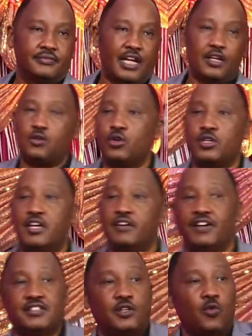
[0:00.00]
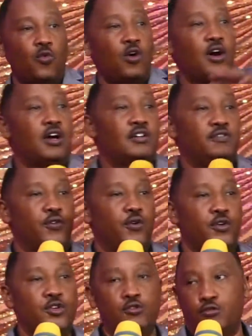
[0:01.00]
And God gave us a word for
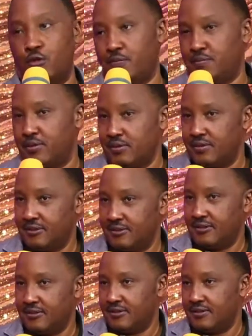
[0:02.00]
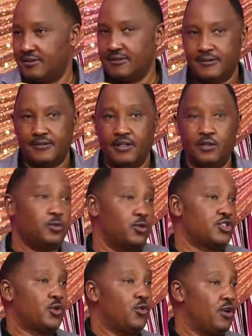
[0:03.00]
Europe. It
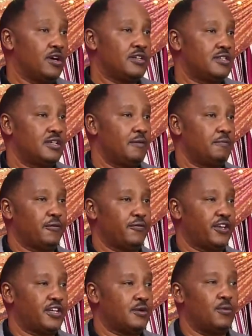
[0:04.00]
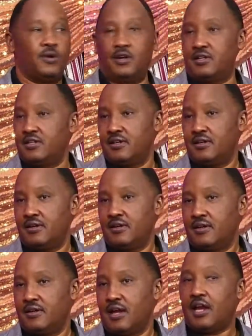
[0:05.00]
was a word, a prophetic word.
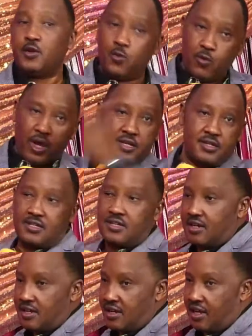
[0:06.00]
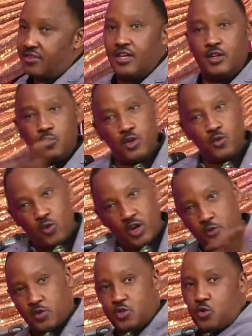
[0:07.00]
And we went. And then we
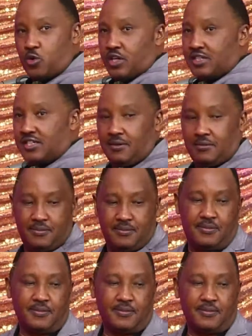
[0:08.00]
went, we took a team.